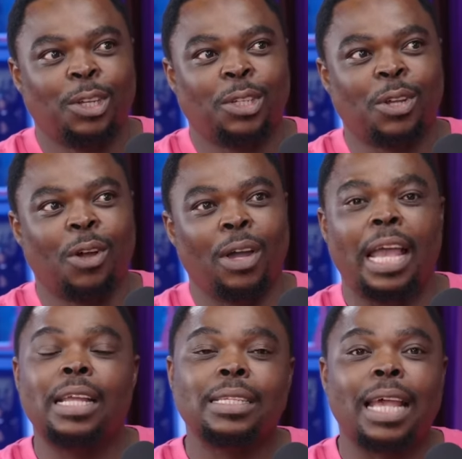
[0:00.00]
So
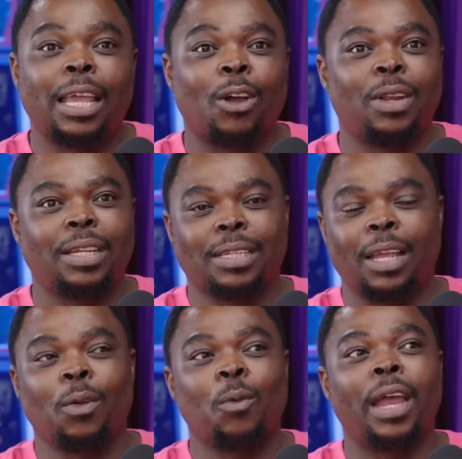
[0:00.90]
hence I always
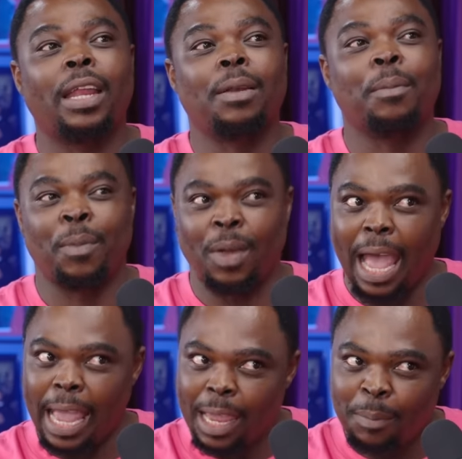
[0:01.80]
say, when
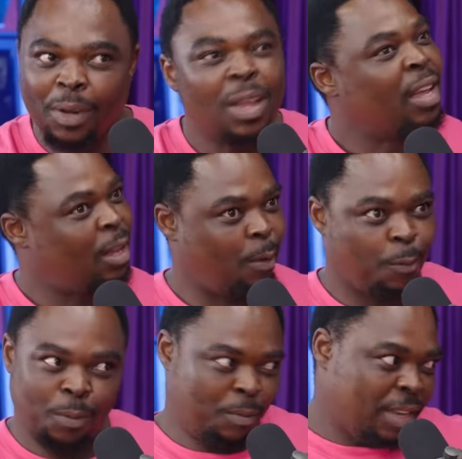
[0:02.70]
I am,
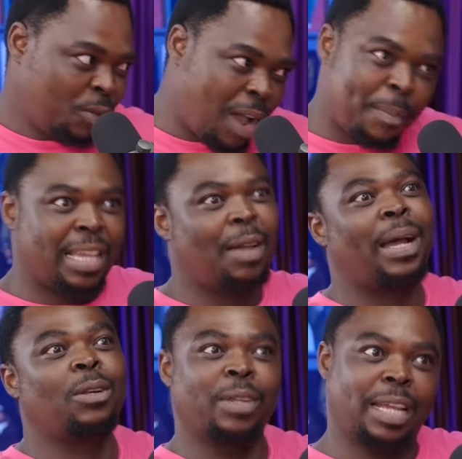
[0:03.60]
if kwabanya
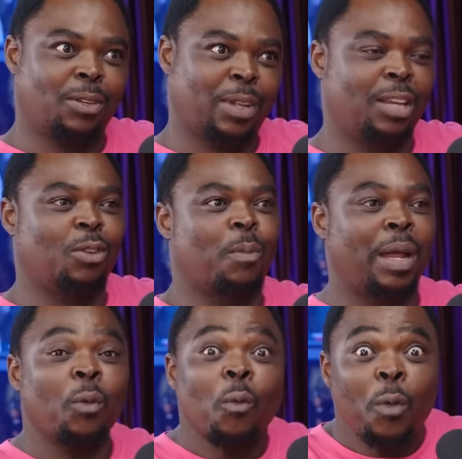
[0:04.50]
bantu, yes, you can do,
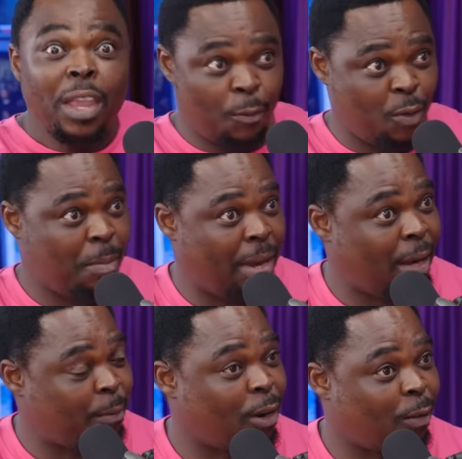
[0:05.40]
but if we mean
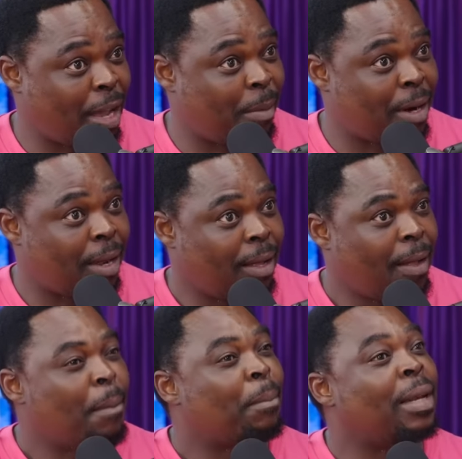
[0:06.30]
in front of camera,
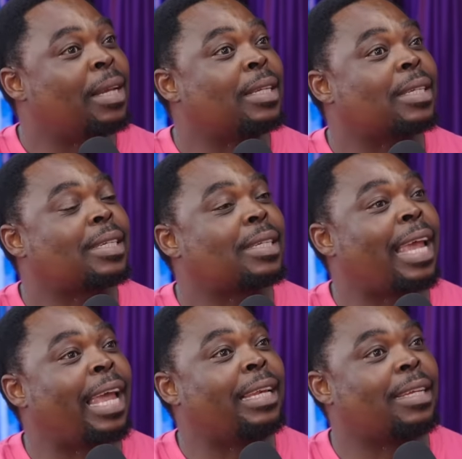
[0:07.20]
please
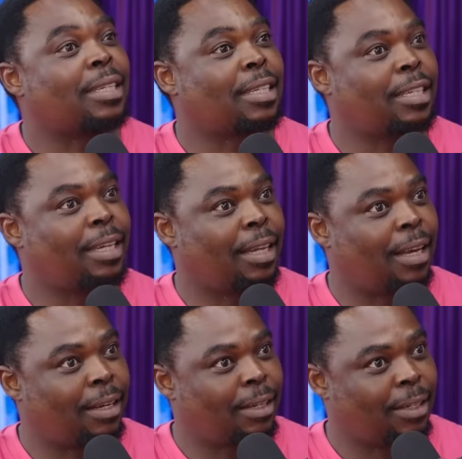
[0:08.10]
stand still.
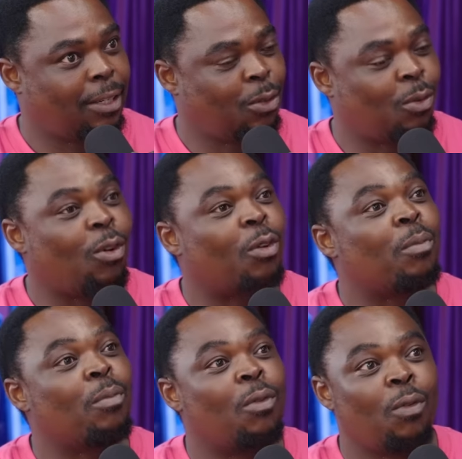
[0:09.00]
Do not
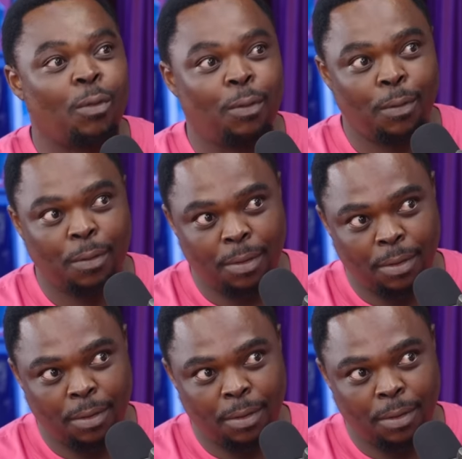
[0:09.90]
move.